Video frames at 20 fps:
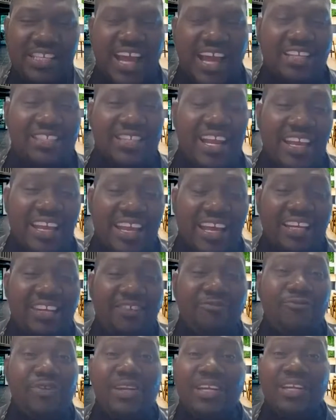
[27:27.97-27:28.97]
I started getting
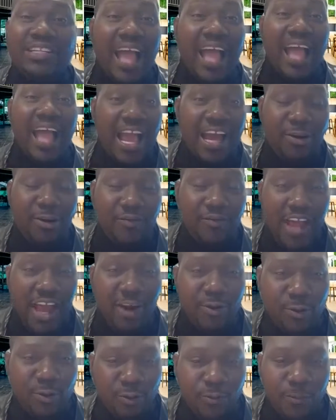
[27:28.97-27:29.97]
really tired of that
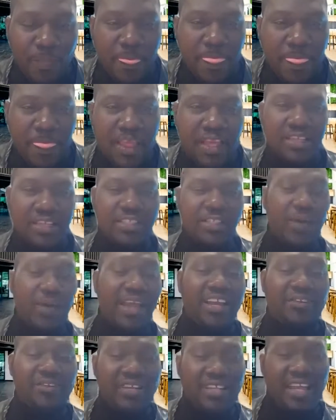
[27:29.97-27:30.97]
role. So I
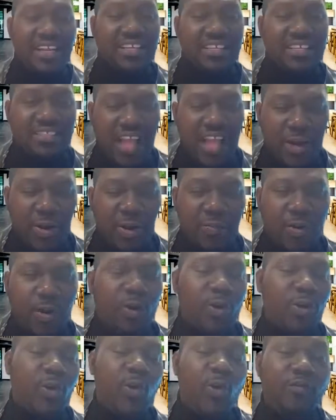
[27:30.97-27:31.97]
created a startup
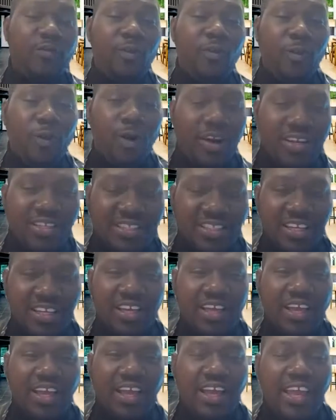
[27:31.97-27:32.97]
called Coven Works,
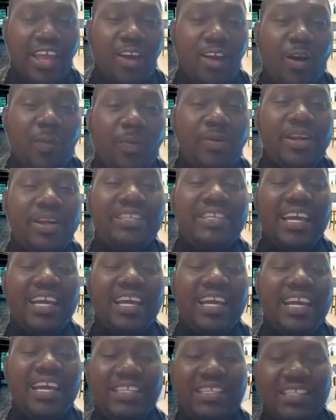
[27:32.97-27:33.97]

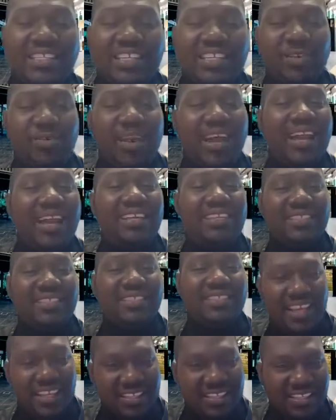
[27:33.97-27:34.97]
incorporated it in the United
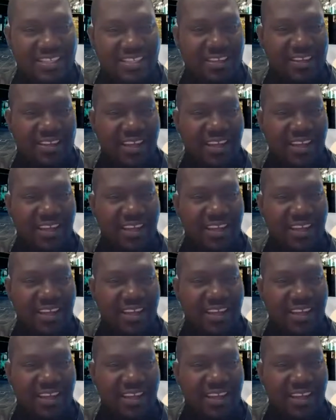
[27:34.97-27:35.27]
States.